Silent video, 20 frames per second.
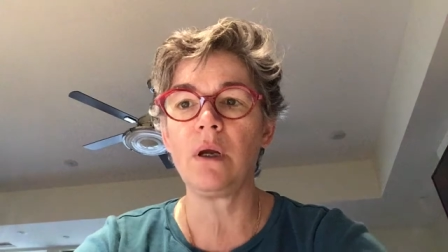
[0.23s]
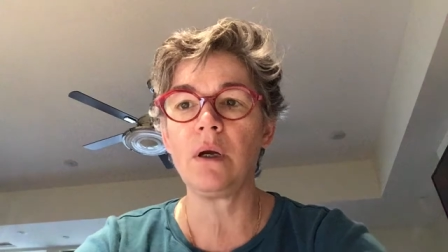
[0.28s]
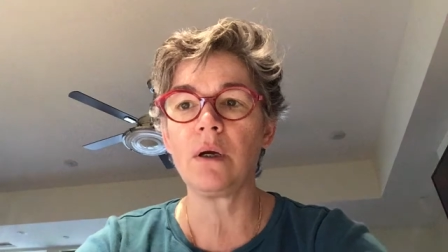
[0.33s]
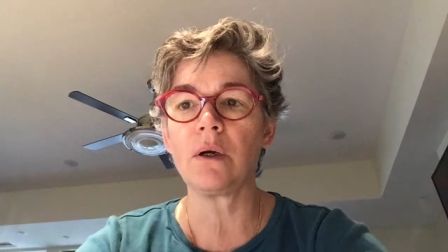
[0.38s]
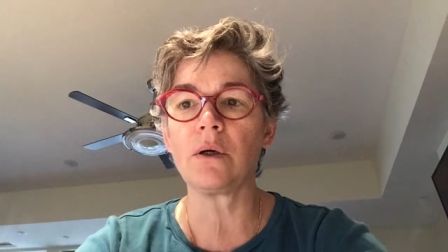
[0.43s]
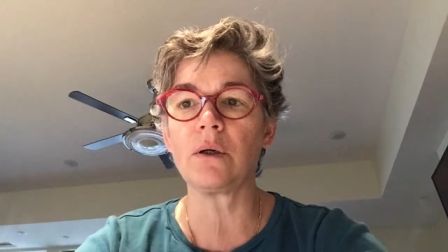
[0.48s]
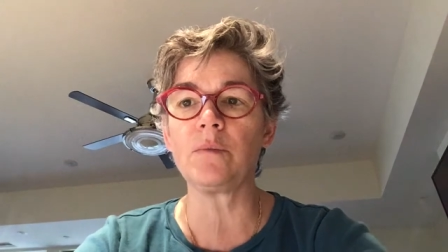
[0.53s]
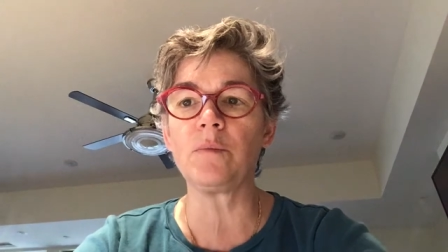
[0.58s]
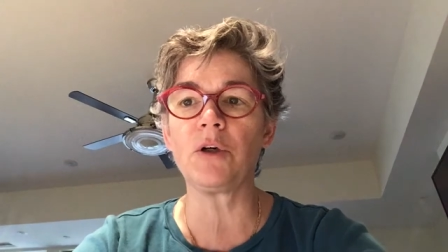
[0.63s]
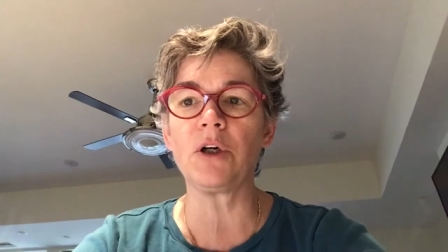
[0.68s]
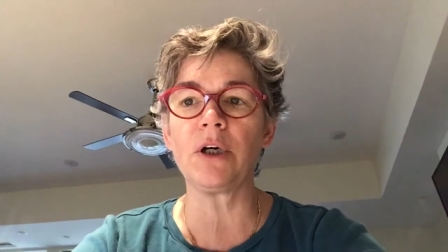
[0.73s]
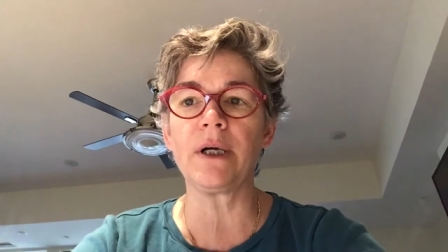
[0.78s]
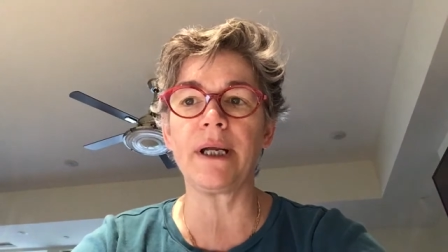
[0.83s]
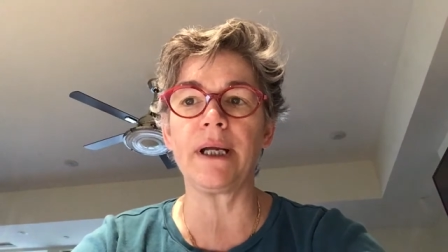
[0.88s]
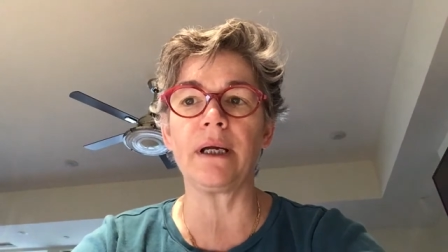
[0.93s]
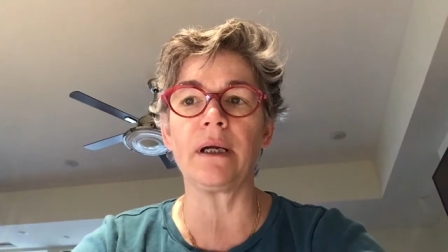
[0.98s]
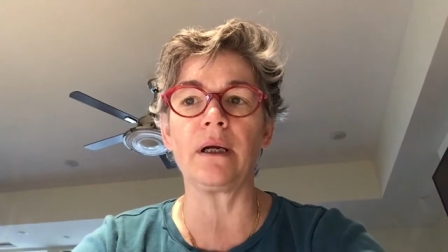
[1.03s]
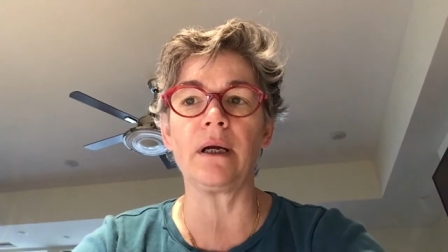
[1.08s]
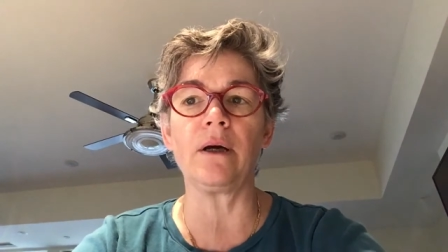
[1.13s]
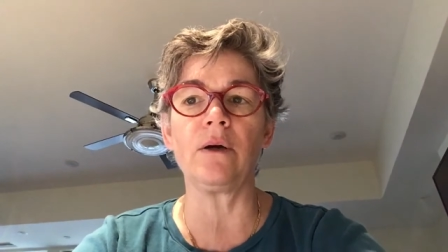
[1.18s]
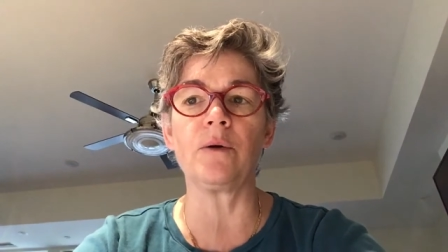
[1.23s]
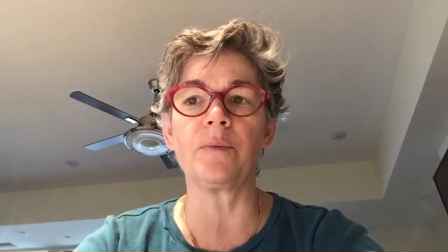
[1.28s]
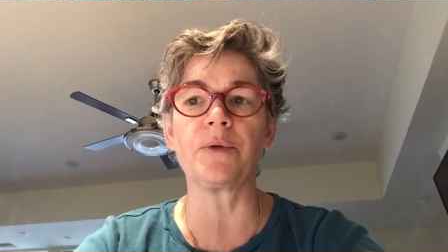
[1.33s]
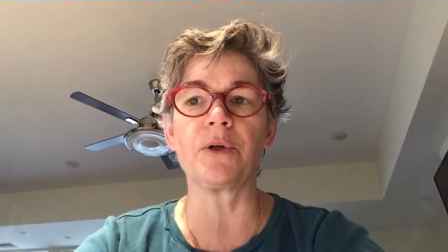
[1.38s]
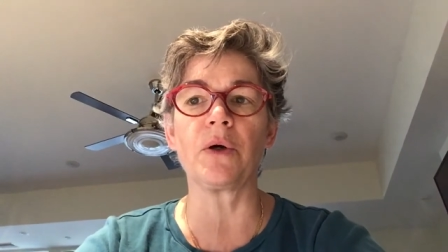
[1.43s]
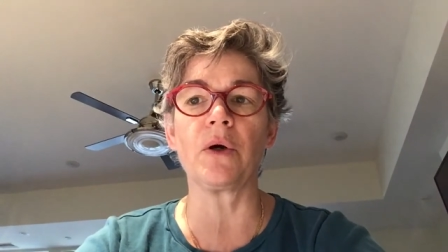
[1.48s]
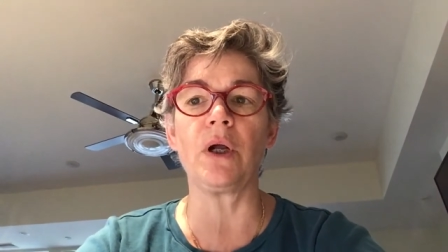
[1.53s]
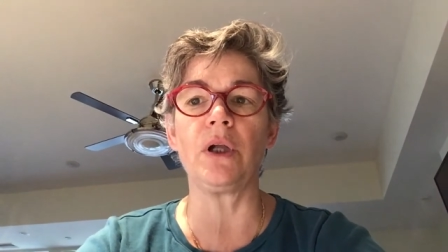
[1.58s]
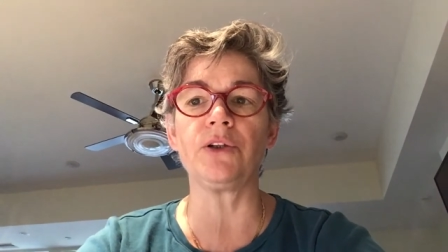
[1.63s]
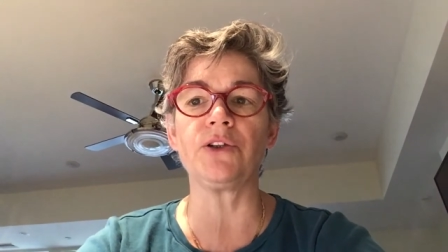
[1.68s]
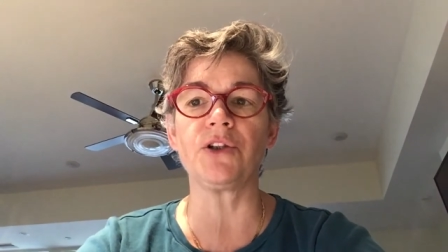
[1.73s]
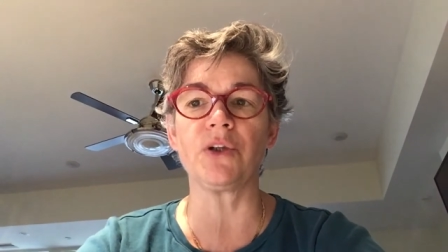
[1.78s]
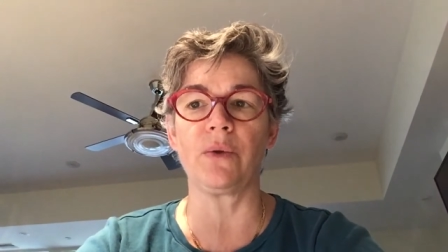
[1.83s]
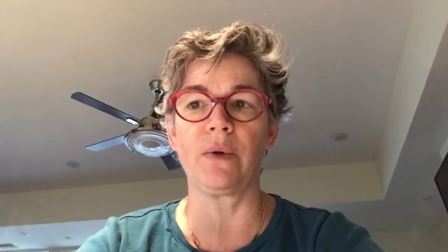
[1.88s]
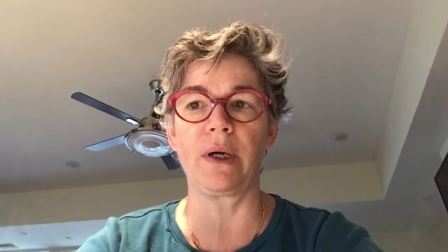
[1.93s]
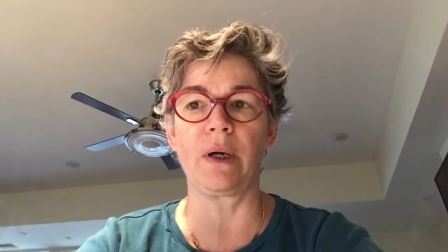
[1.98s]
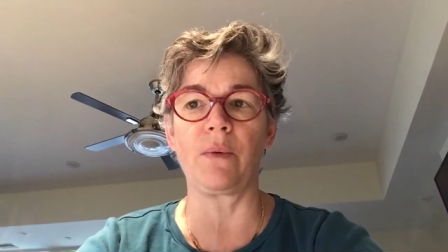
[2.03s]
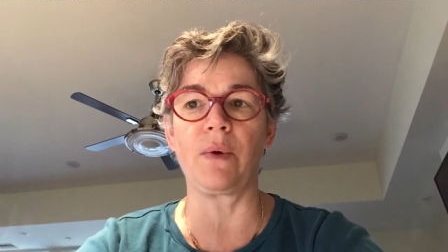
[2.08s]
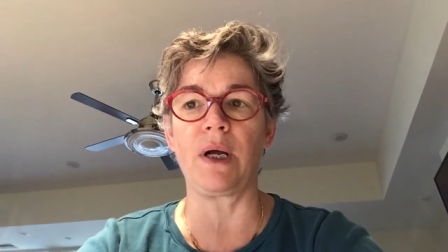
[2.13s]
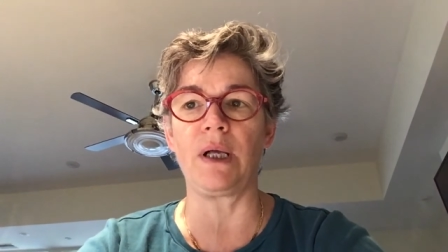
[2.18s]
Good morning. I hope you're all
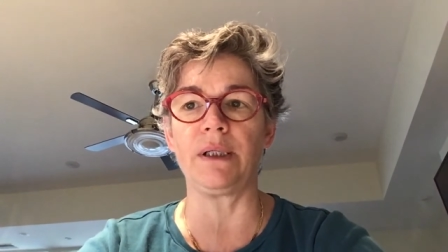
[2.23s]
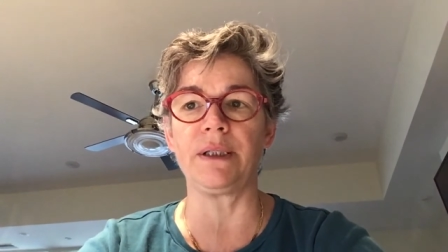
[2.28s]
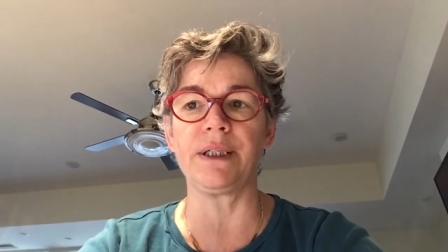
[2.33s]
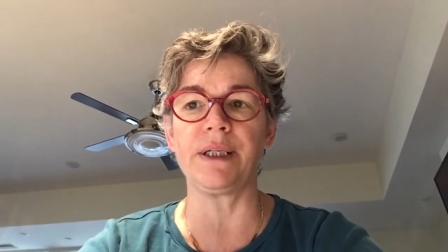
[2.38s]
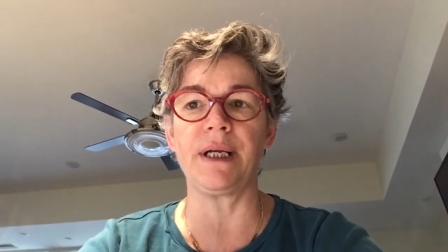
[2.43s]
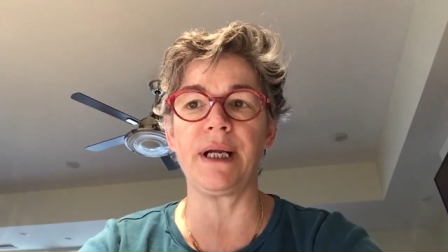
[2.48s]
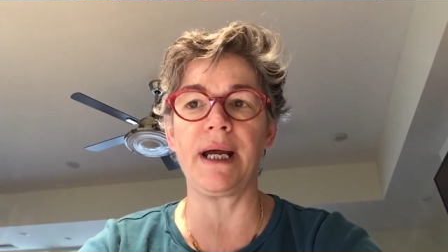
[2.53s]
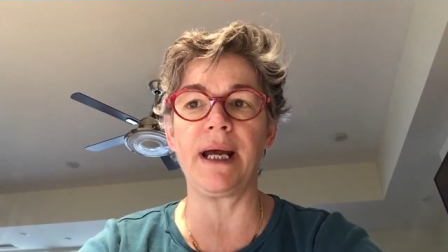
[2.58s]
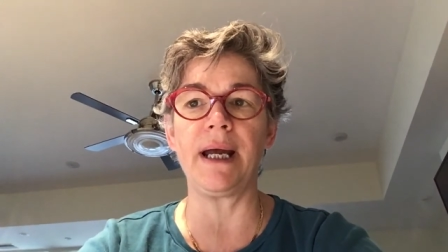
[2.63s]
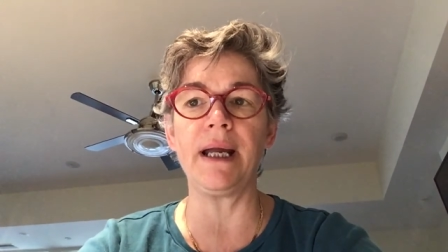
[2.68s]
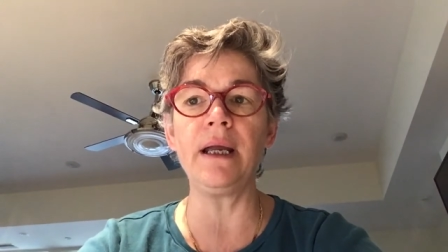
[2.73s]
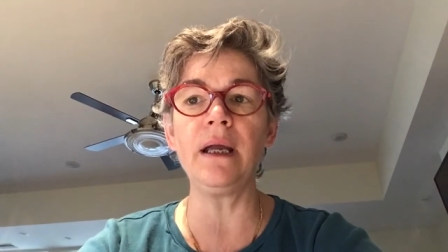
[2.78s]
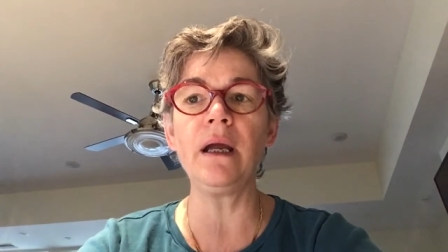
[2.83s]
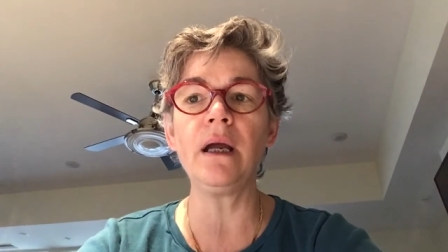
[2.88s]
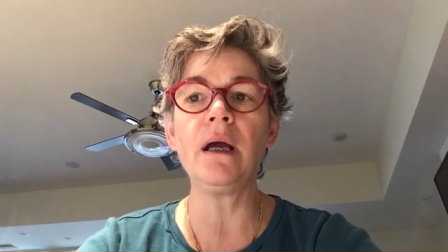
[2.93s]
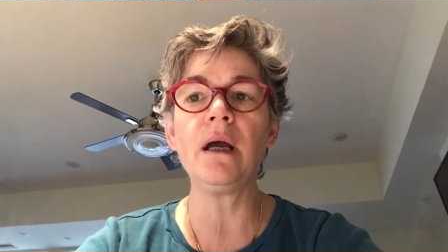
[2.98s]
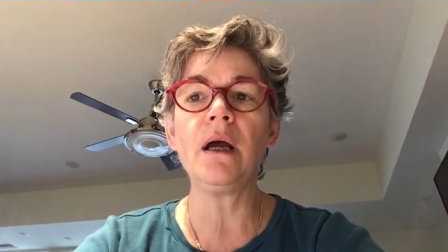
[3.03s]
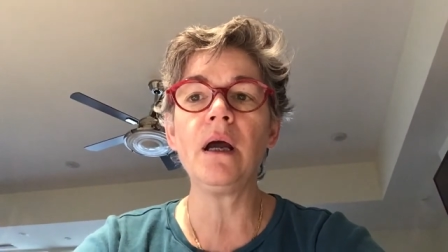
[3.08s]
doing well today.